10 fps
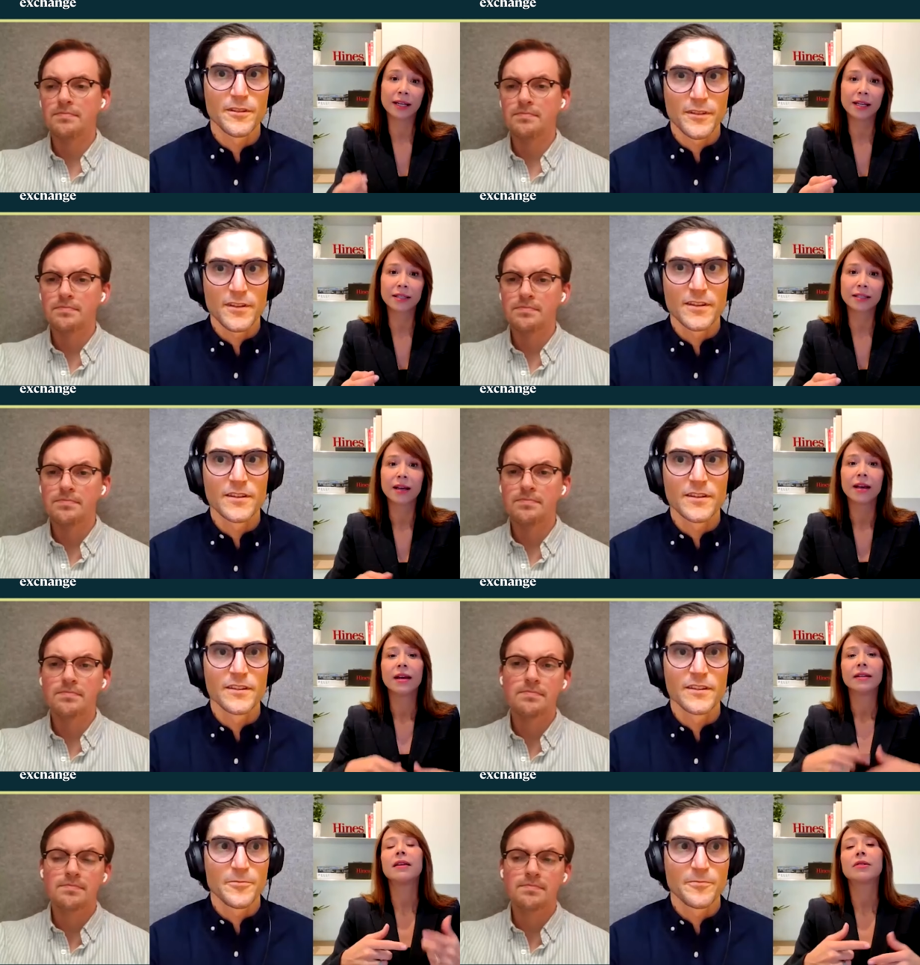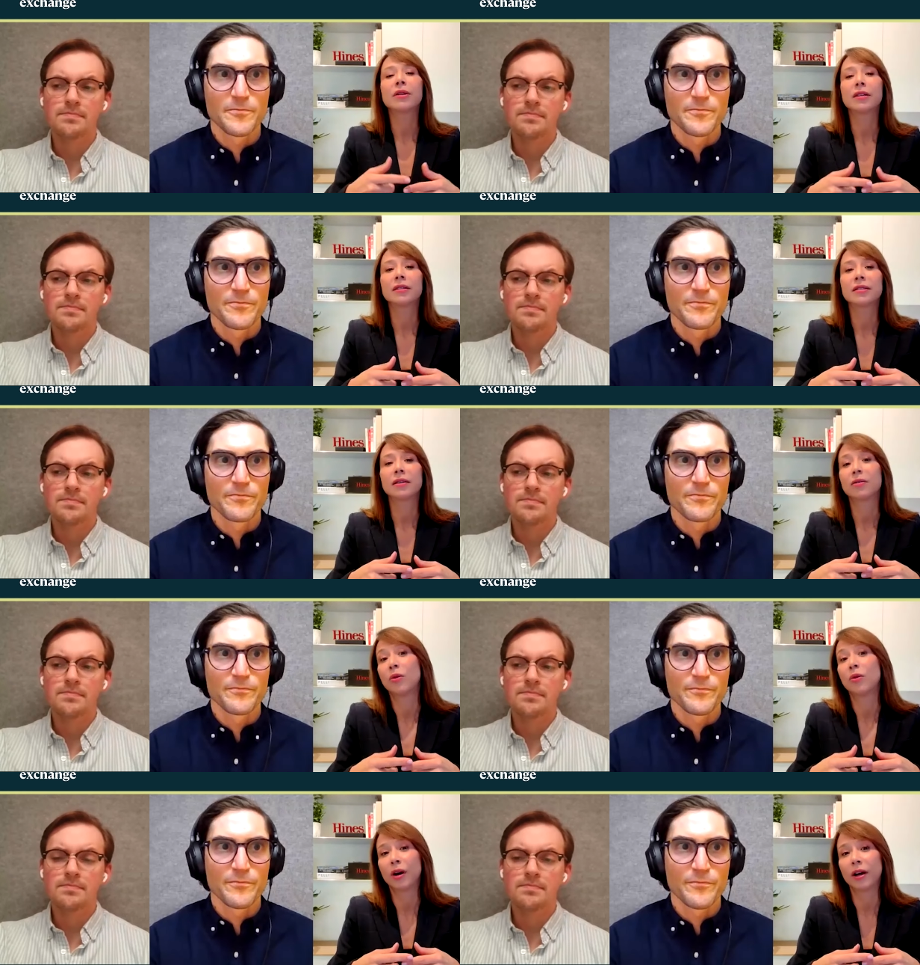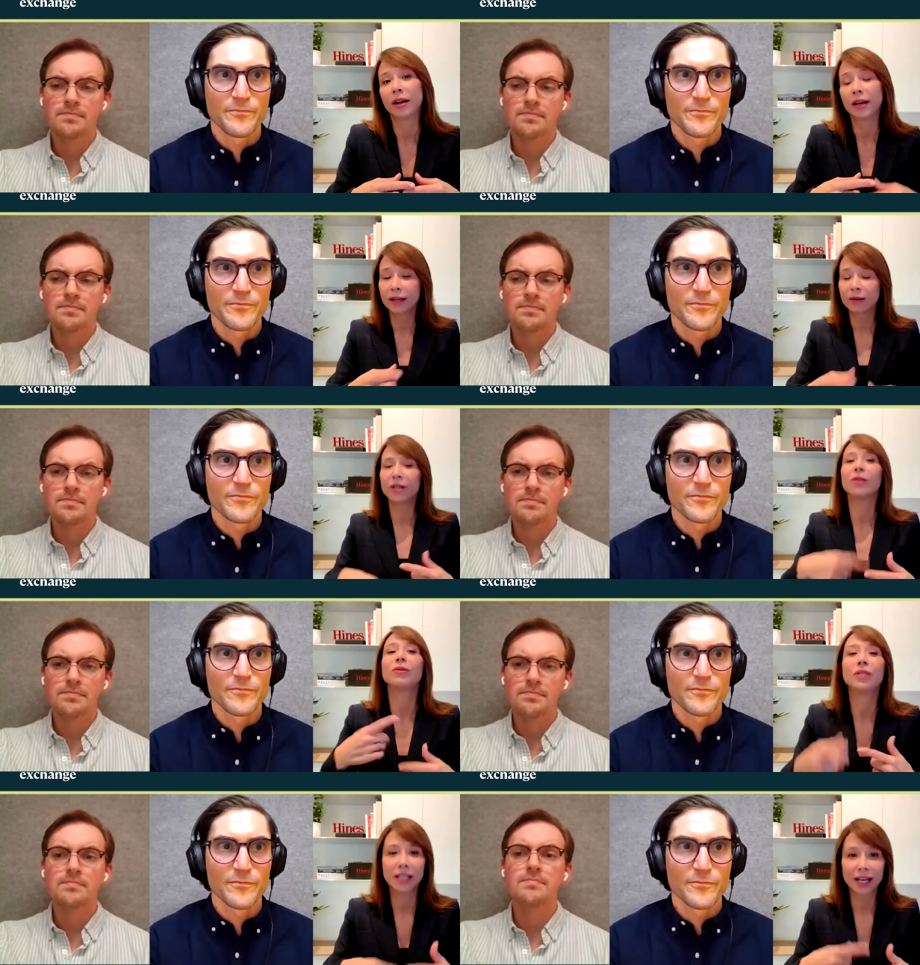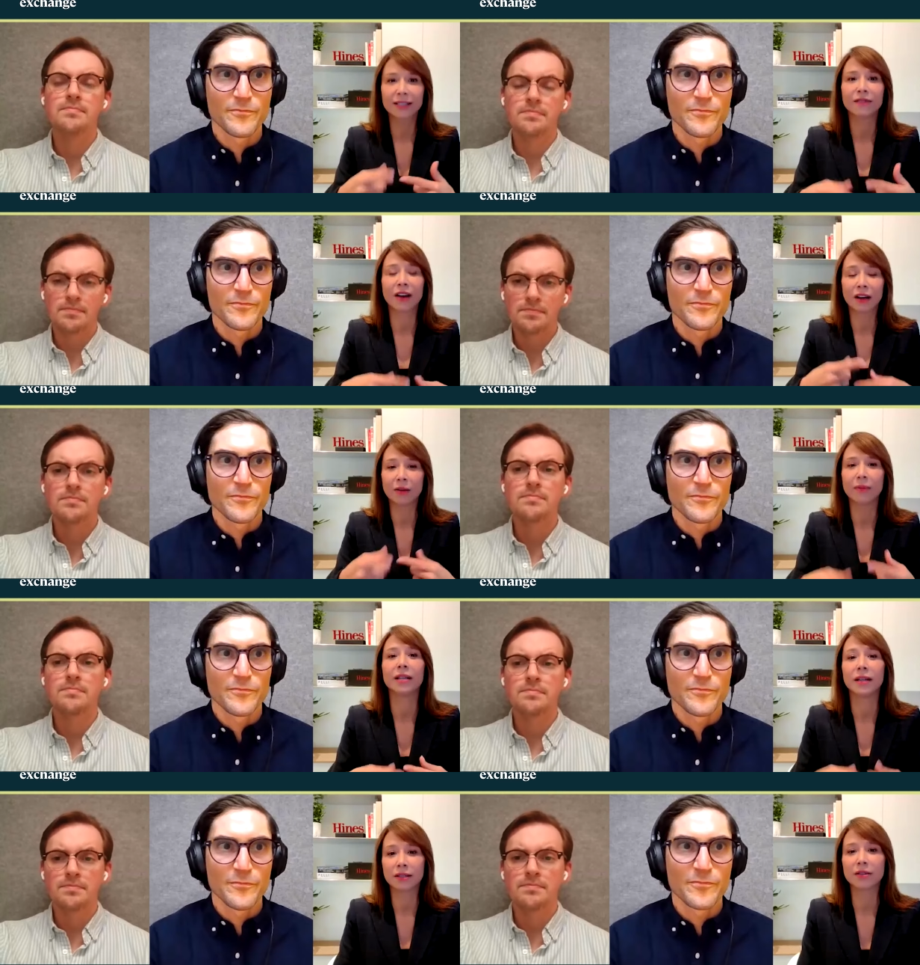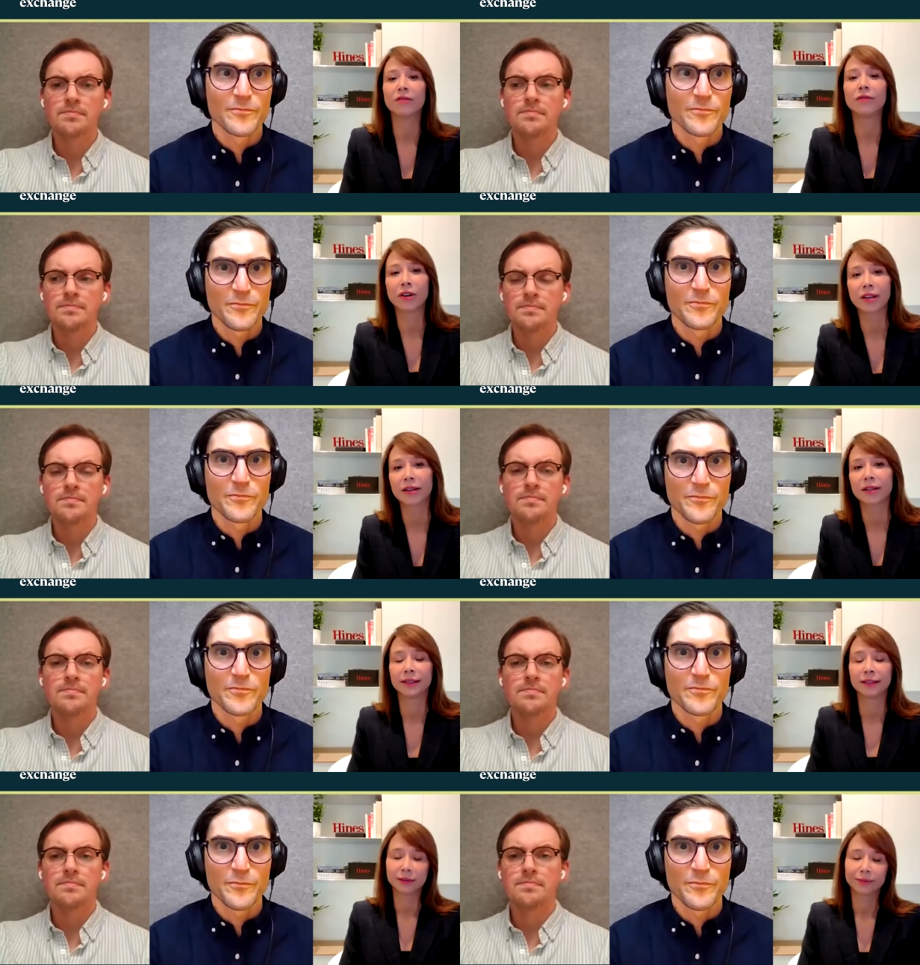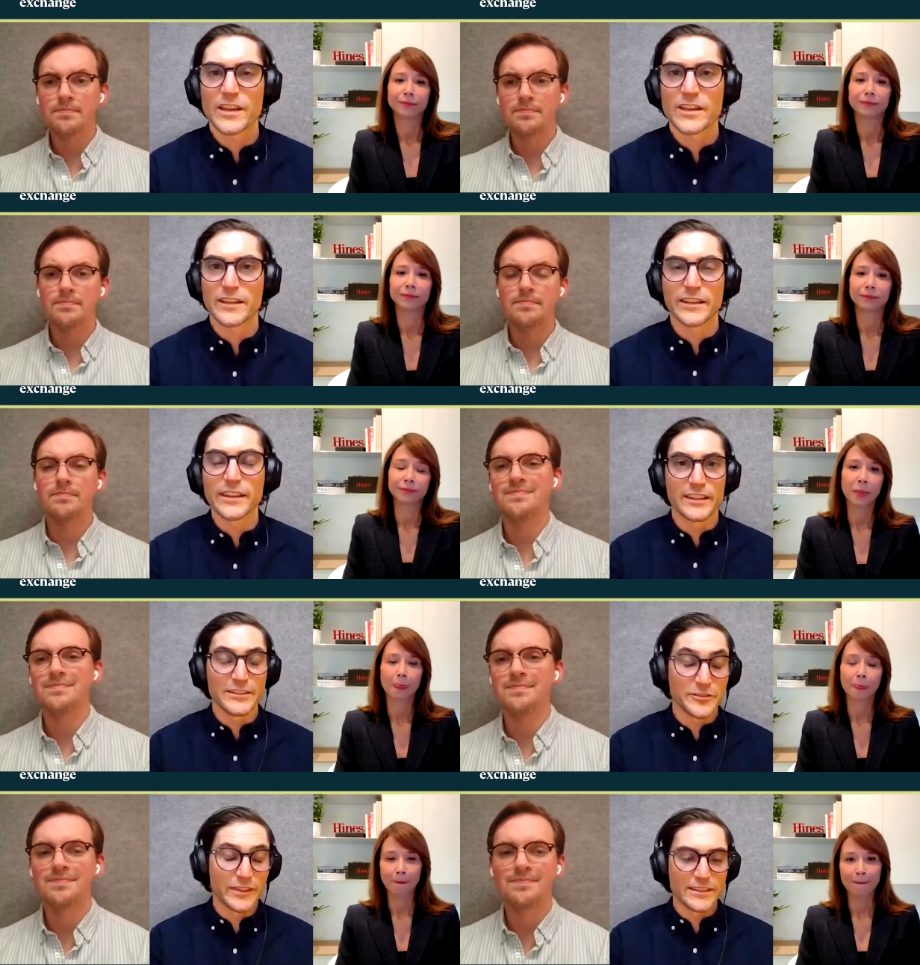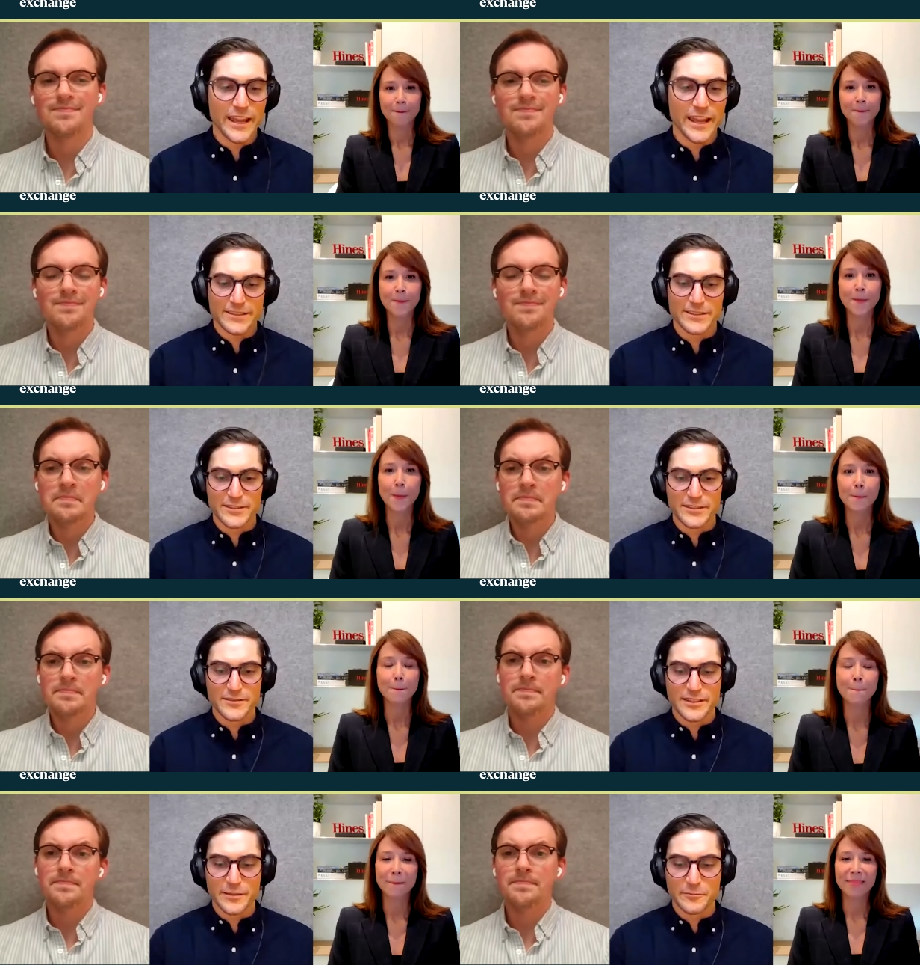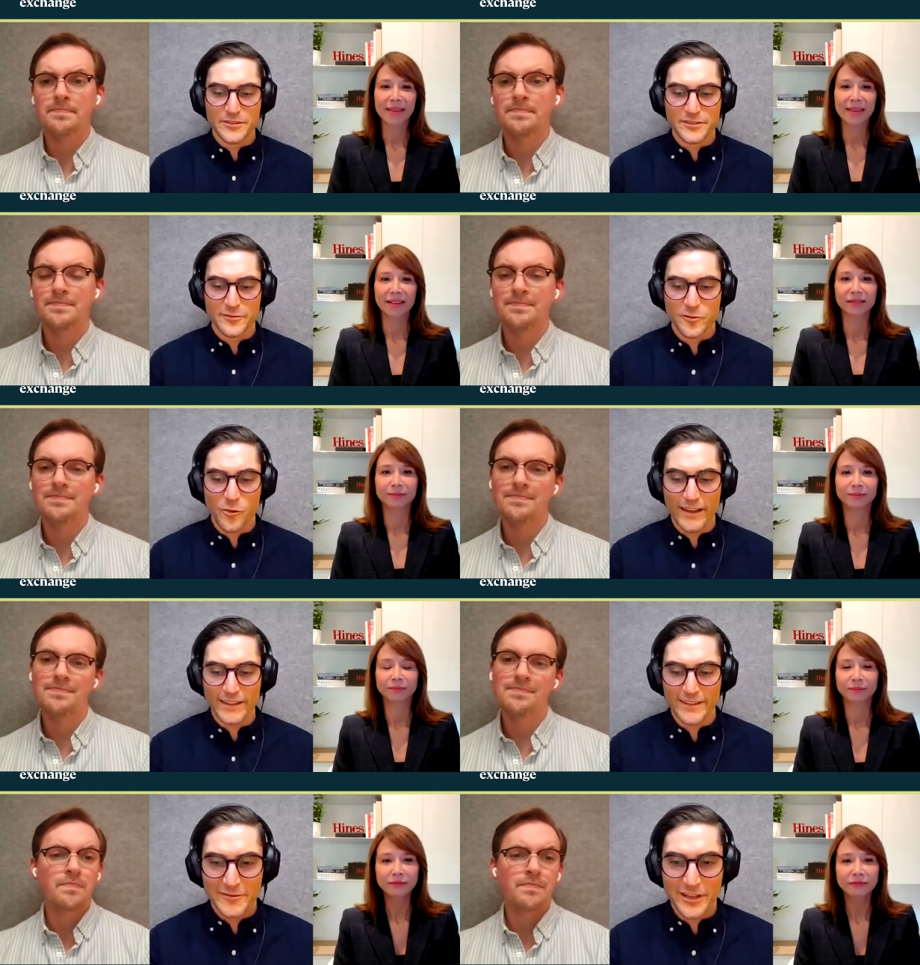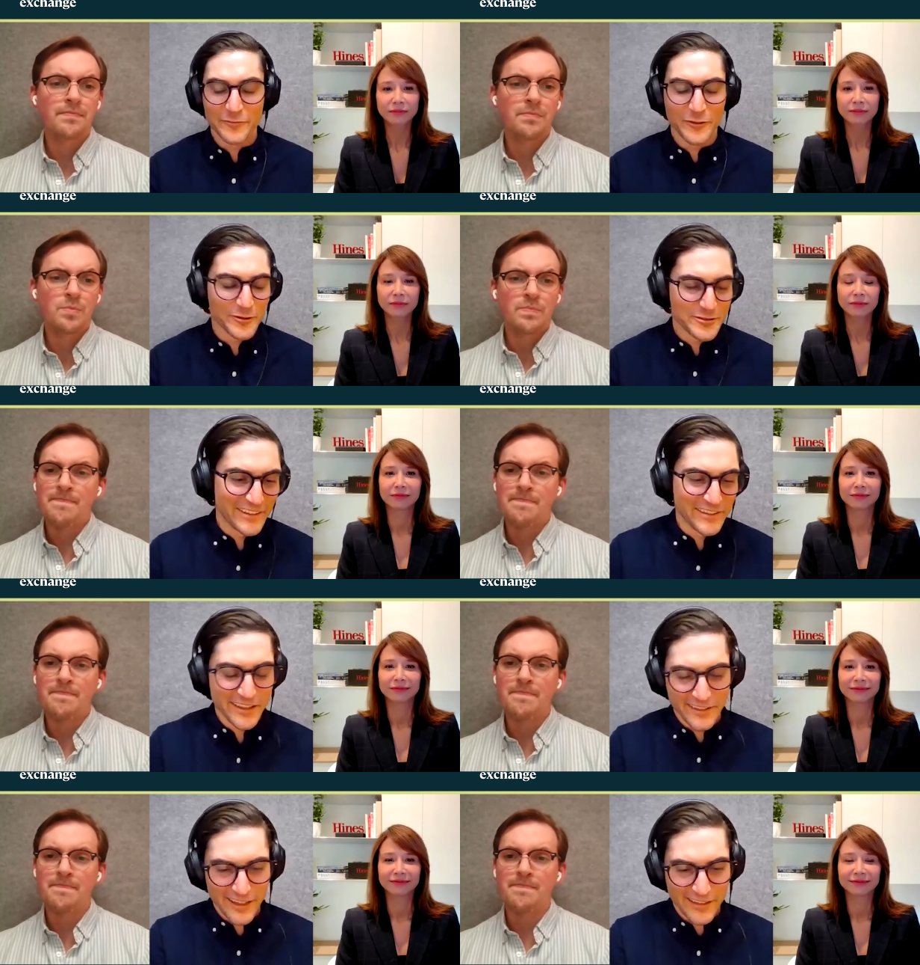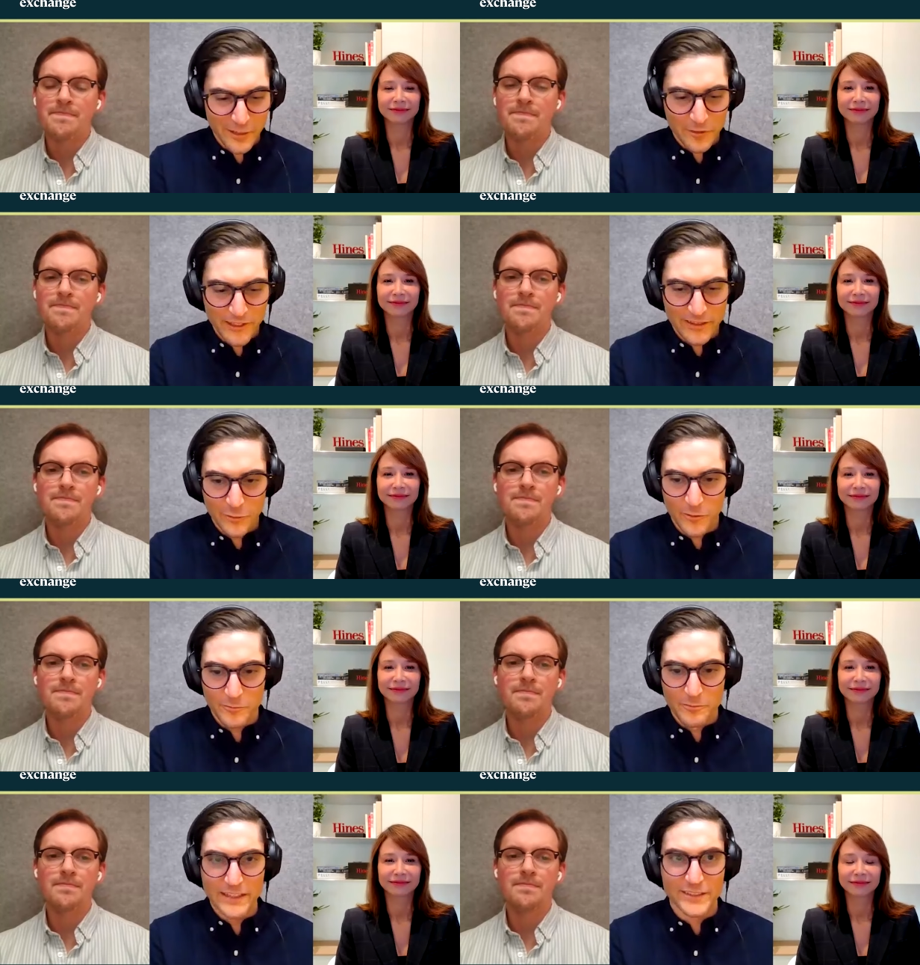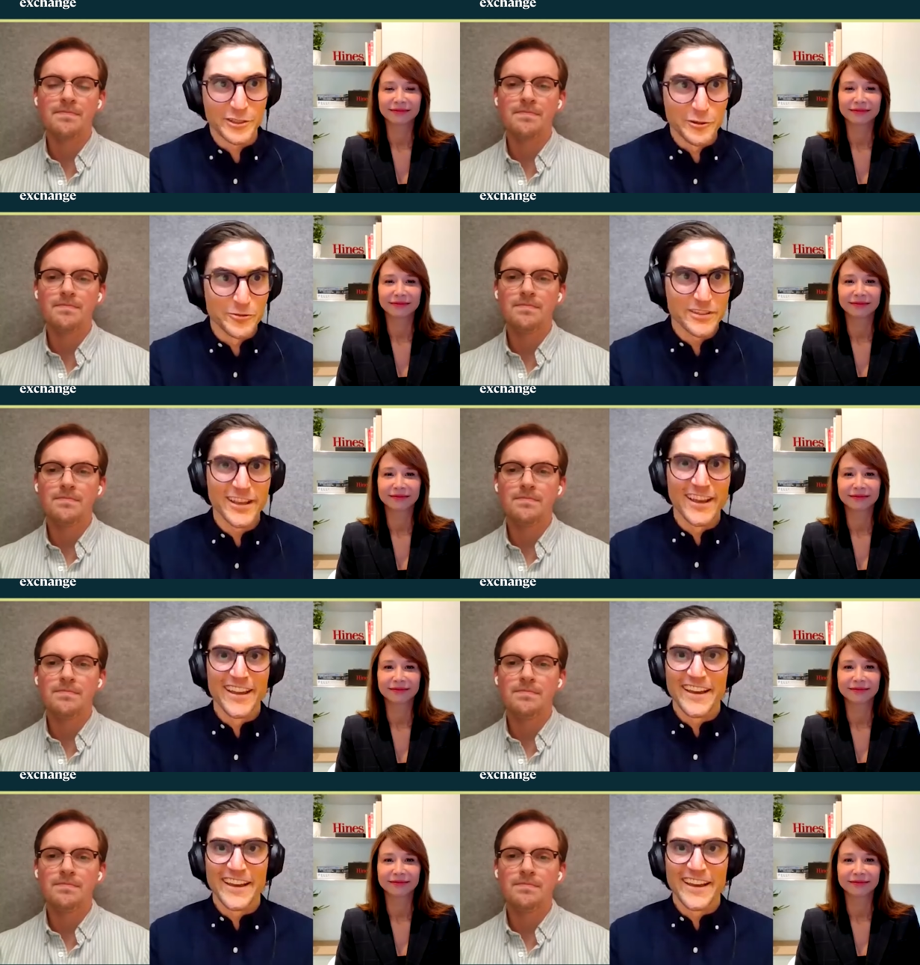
Speaker 1: and least, then it turns core. And then we go to the next development and so forth.
Speaker 2: Fantastic. And each of these assets seems quite diverse in the sense that some of these are mixed use,